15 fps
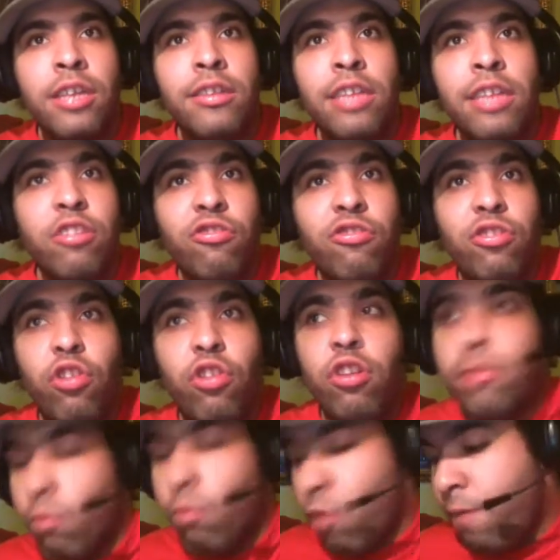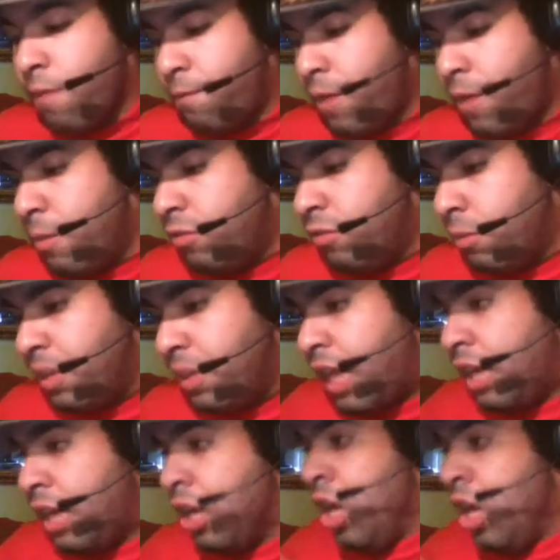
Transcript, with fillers: They just look at the word feminism and be like,